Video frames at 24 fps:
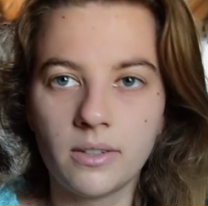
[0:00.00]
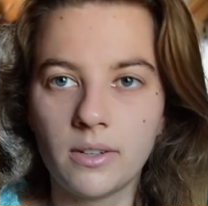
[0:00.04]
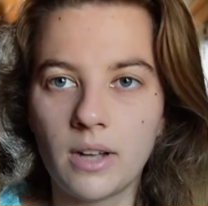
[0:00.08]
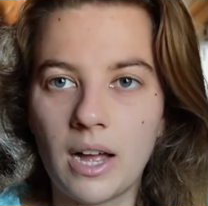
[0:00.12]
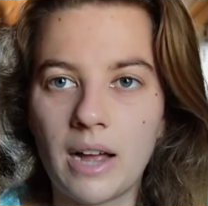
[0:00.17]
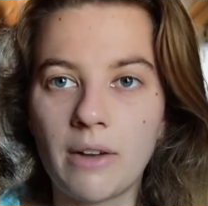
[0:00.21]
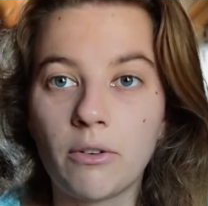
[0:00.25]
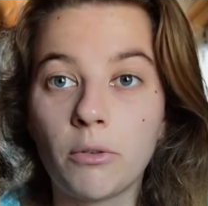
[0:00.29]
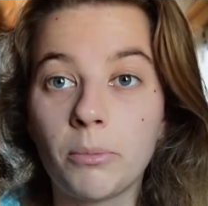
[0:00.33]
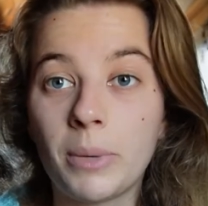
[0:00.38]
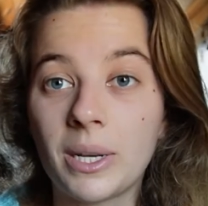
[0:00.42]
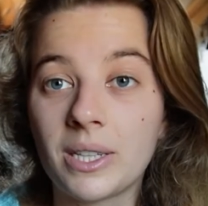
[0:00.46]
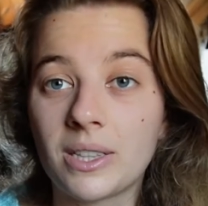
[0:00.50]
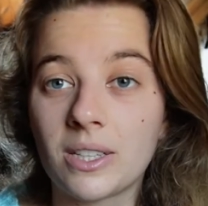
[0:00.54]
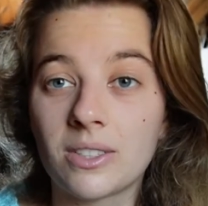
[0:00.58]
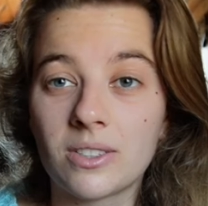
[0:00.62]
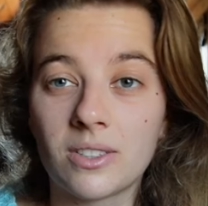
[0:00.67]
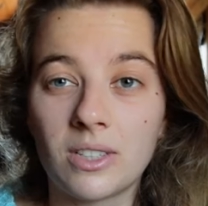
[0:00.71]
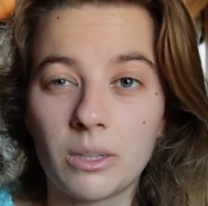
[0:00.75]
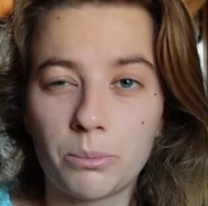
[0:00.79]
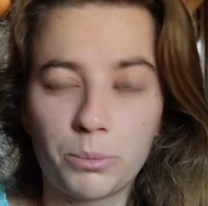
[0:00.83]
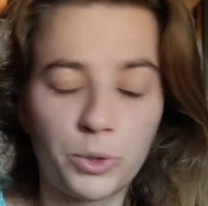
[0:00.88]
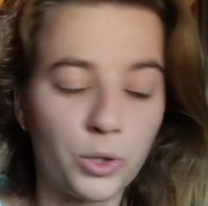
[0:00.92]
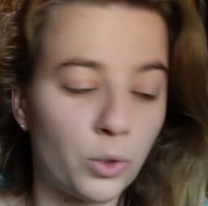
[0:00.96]
I will make this
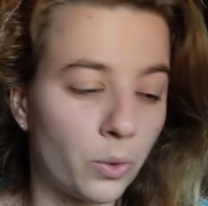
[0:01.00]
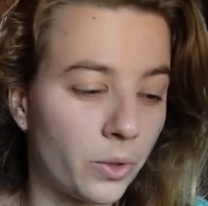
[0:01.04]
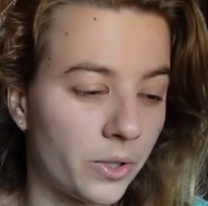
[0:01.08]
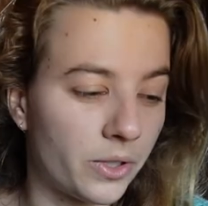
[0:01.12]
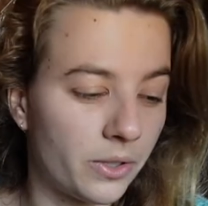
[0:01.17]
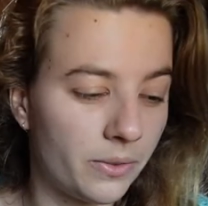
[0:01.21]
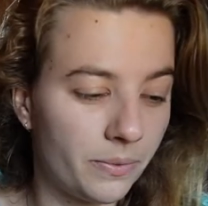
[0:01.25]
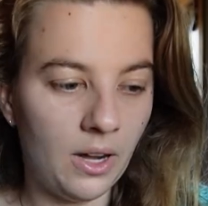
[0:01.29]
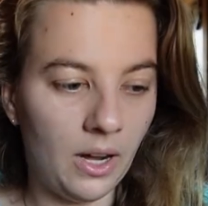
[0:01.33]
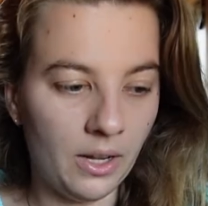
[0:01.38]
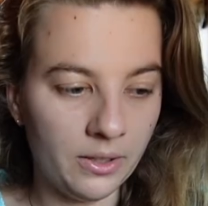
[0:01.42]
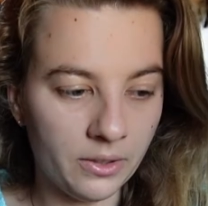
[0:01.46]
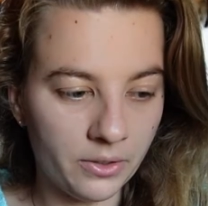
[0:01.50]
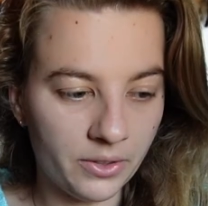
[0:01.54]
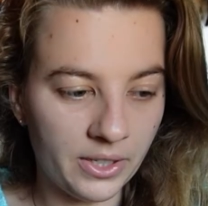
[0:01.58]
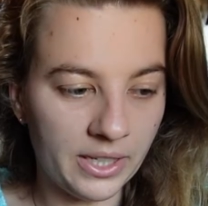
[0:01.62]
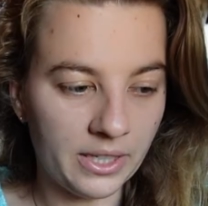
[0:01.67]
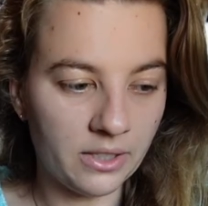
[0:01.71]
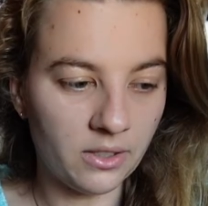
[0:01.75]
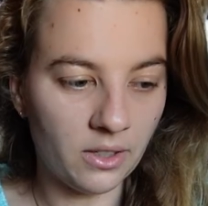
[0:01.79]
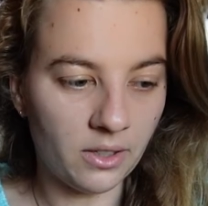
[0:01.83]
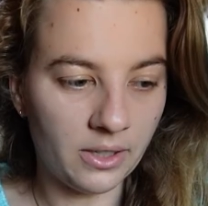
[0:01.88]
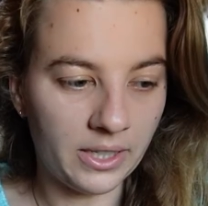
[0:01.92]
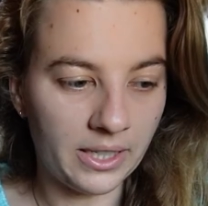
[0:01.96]
clip short. Other
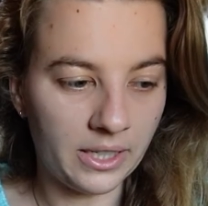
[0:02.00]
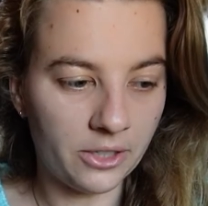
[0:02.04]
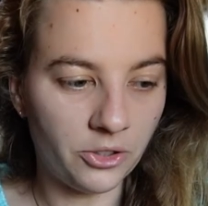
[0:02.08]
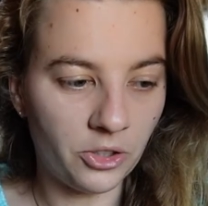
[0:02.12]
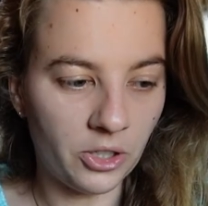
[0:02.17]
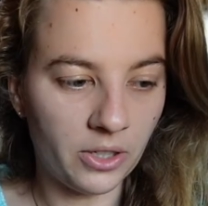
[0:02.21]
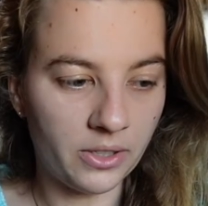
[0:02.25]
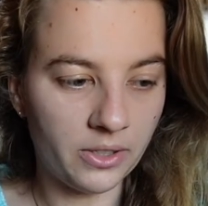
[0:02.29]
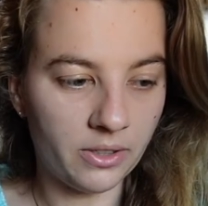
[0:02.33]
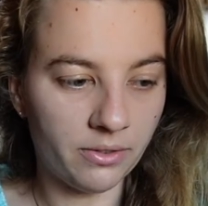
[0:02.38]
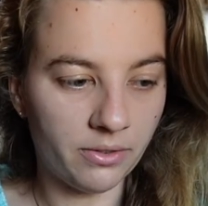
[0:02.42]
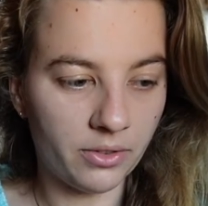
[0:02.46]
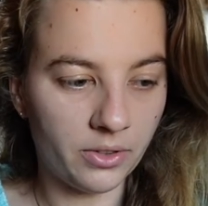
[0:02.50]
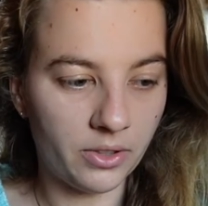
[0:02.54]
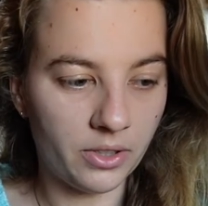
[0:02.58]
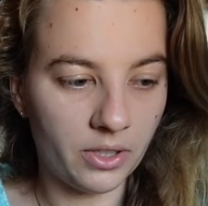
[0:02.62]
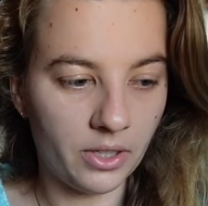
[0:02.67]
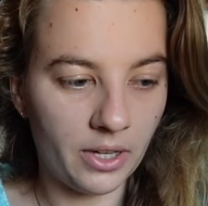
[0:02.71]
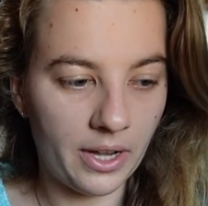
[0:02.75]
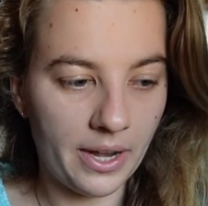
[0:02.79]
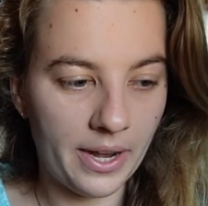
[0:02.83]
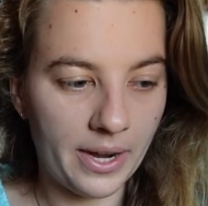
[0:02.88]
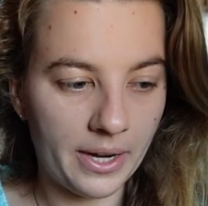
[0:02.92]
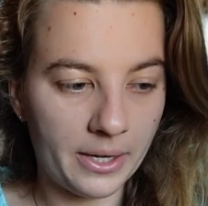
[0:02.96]
things on the agenda for
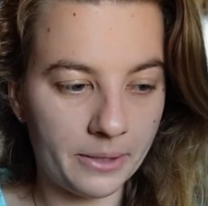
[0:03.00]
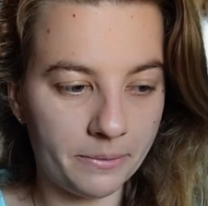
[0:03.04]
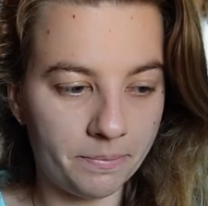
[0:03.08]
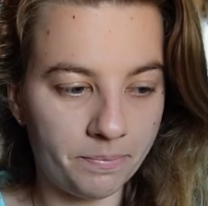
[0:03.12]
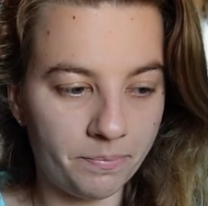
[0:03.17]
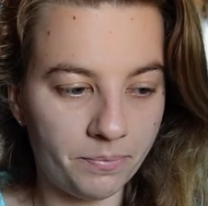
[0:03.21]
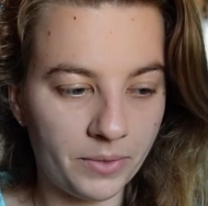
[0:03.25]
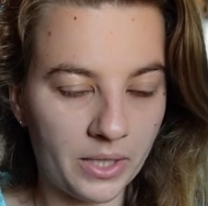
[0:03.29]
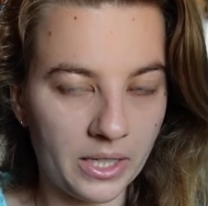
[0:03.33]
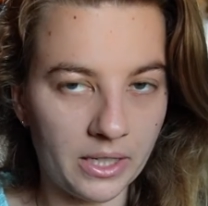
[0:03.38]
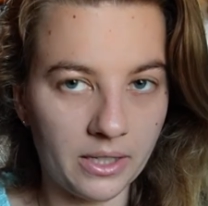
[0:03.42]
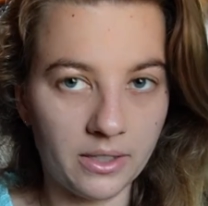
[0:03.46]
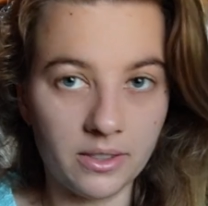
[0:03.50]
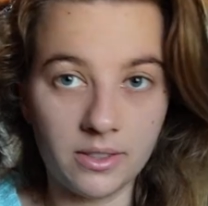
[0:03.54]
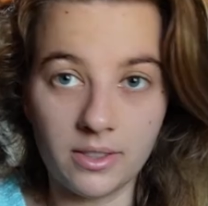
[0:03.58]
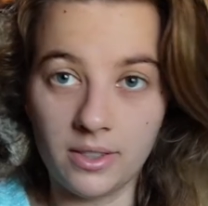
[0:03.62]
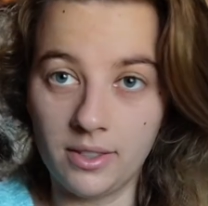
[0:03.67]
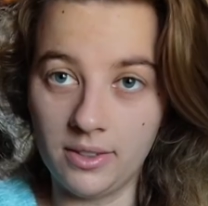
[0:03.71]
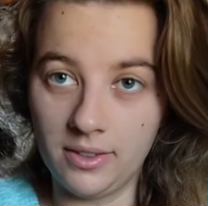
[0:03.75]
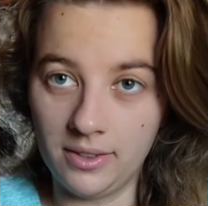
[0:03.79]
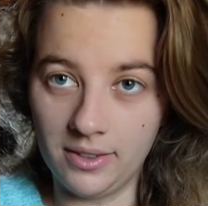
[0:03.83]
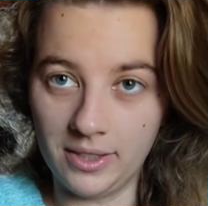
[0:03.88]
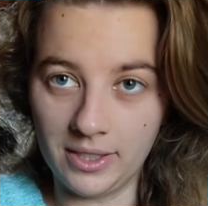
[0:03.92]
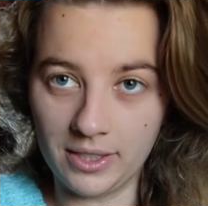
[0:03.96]
today is
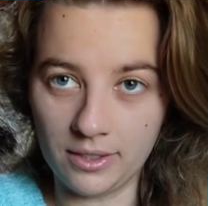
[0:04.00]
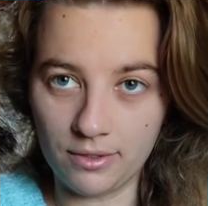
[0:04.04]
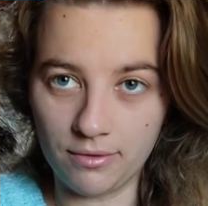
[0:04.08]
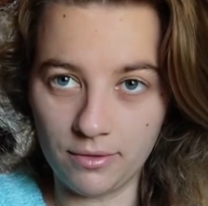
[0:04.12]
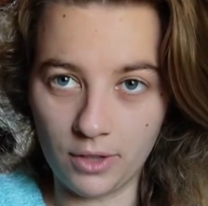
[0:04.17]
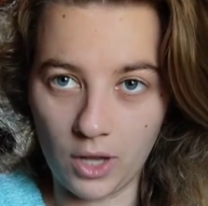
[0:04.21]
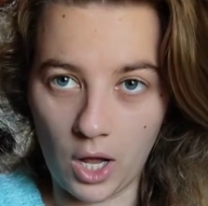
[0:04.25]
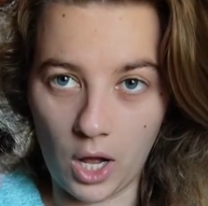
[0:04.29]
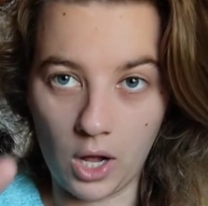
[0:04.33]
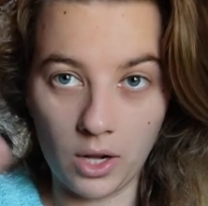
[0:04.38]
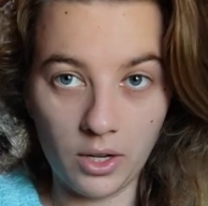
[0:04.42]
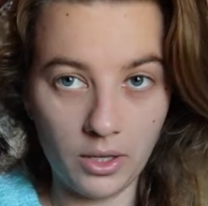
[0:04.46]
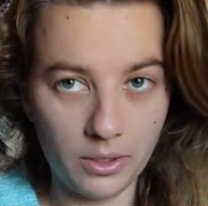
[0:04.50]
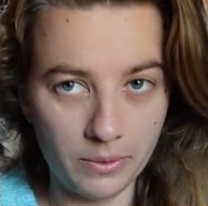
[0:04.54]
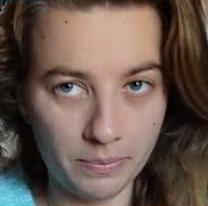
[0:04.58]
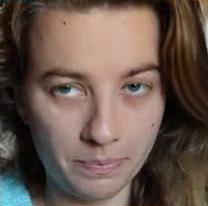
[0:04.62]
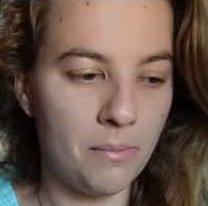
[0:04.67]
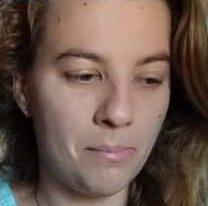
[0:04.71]
this vlog.